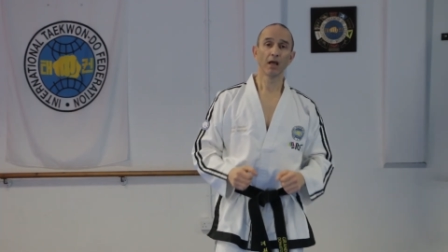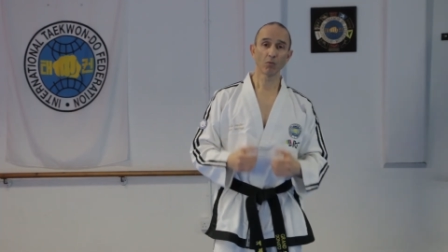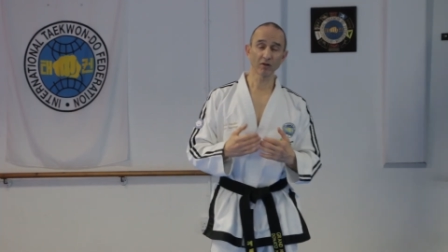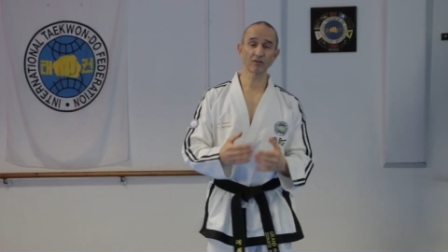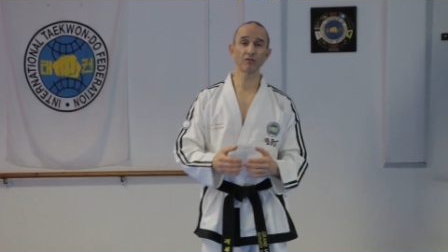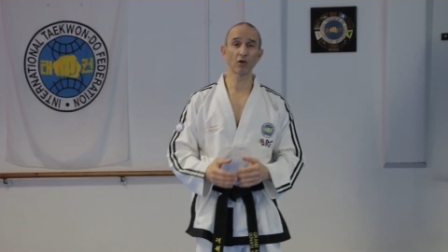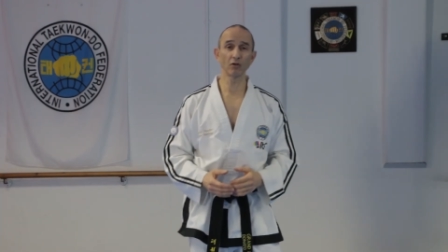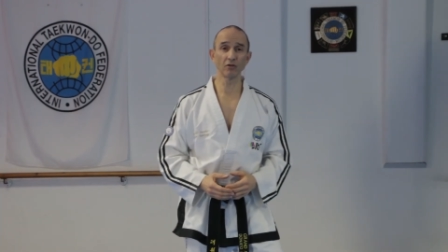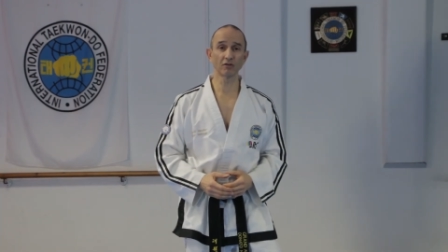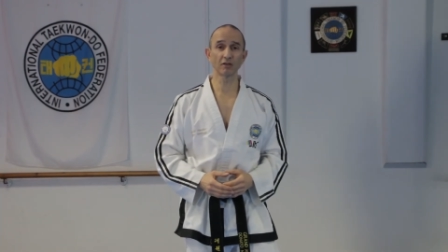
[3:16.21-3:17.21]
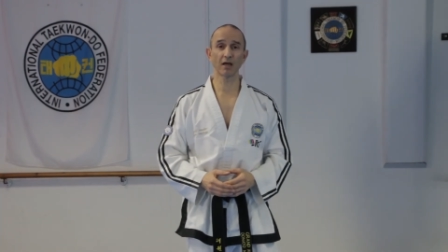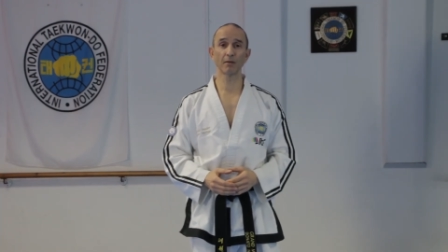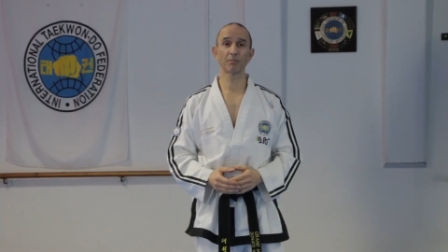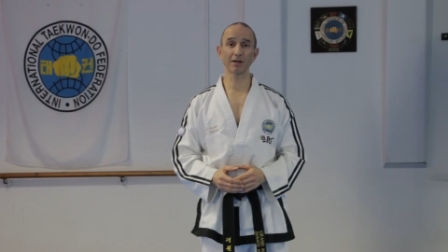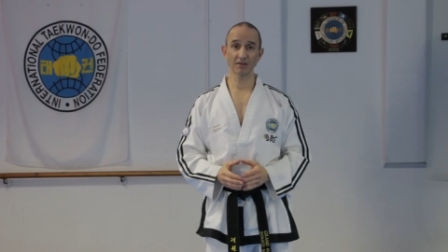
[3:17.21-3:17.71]
And once you've got used to
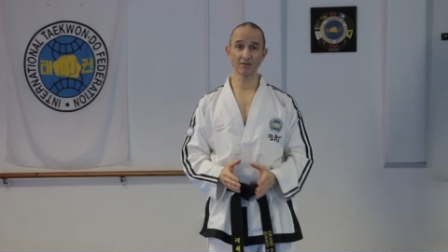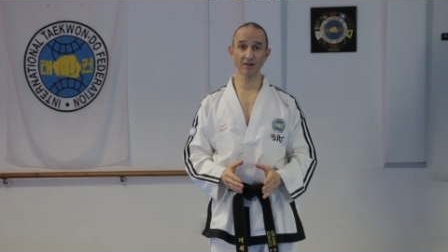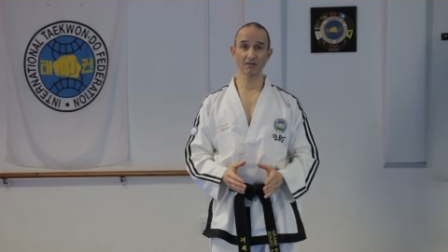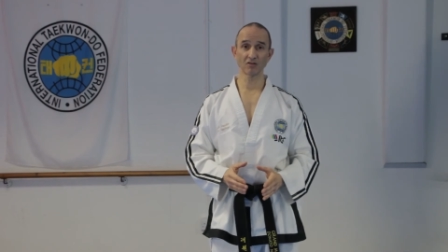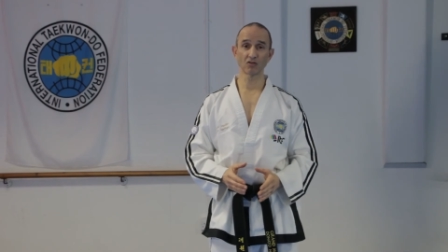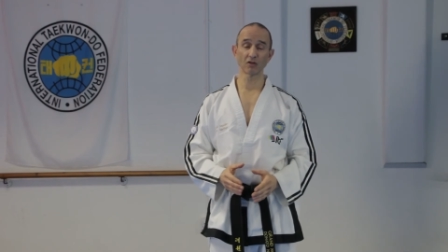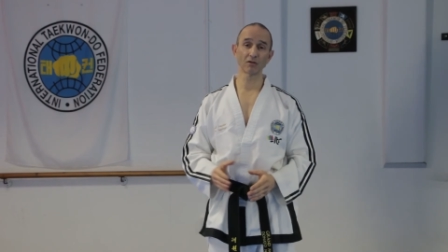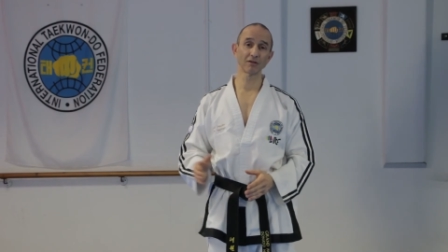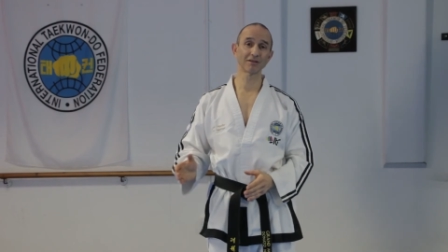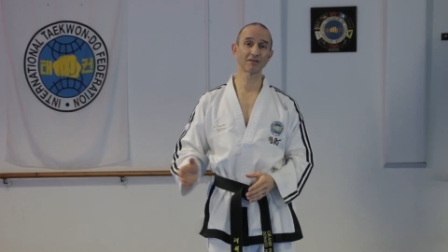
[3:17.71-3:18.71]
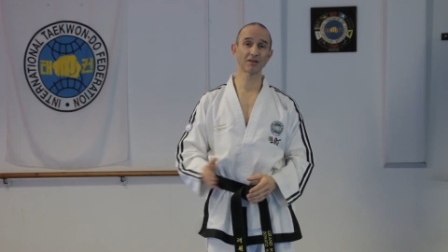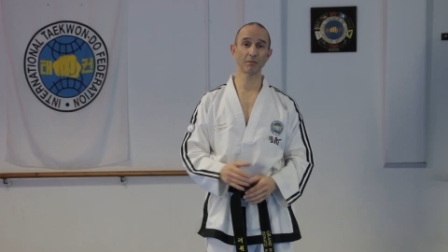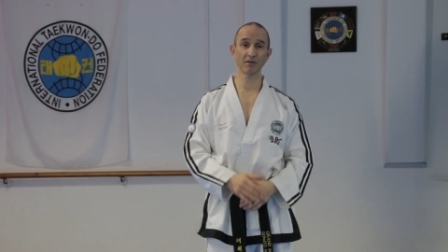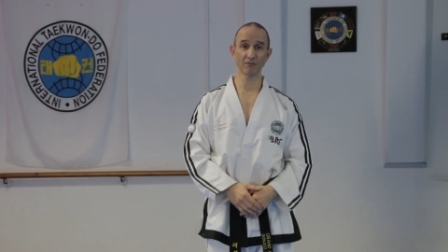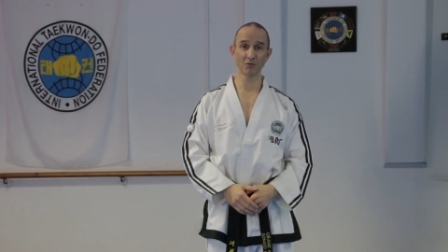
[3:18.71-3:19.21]
that, practice it as a drill,
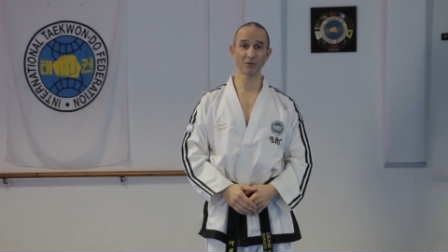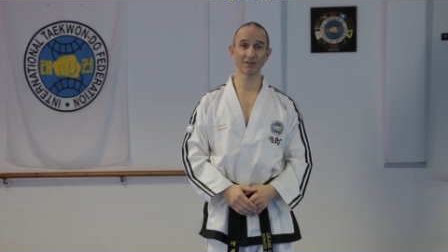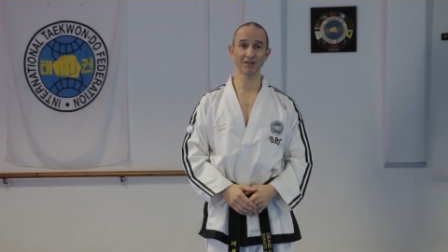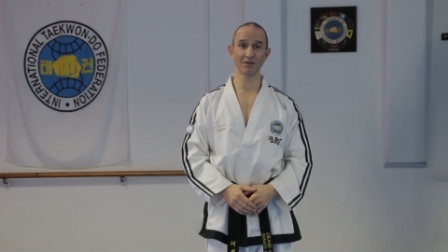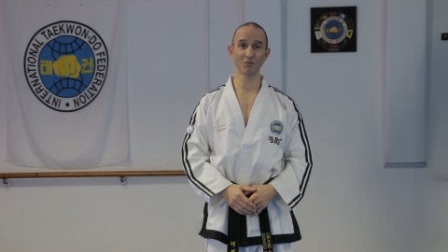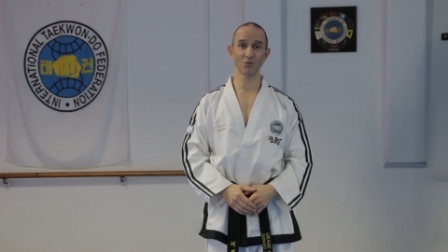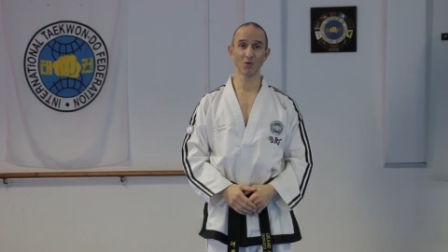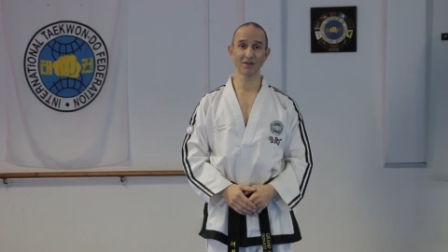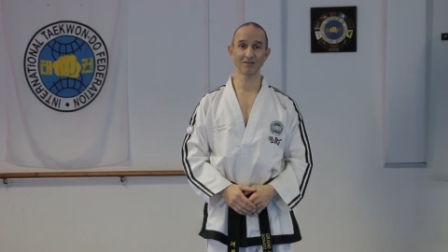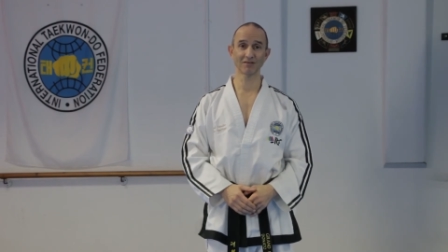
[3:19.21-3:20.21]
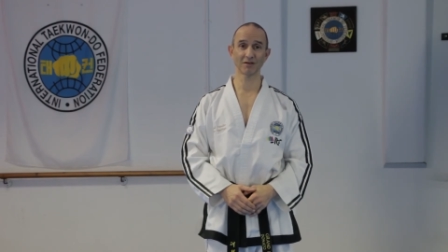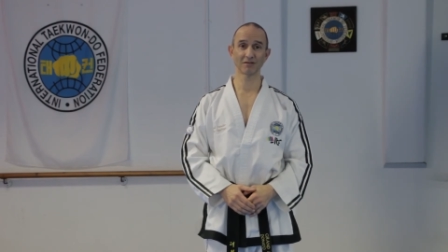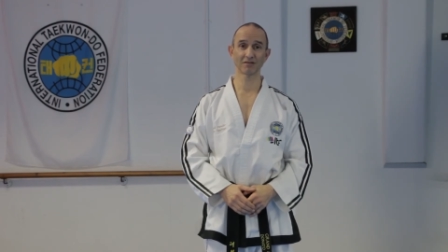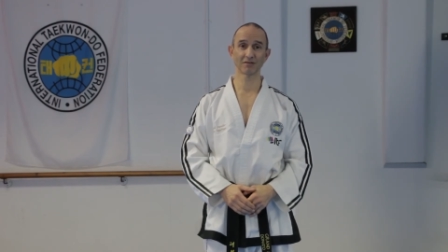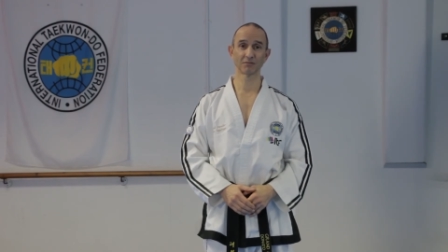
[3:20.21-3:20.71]
stepping forward in walking
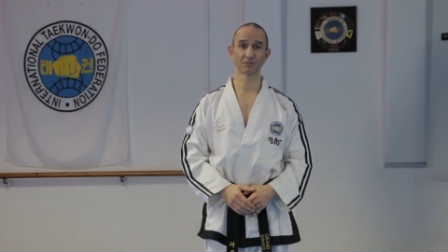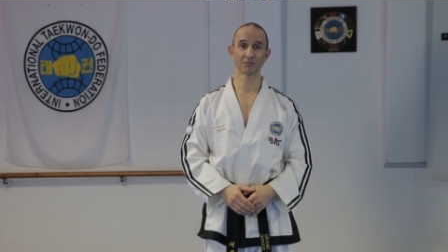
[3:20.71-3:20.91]
stance.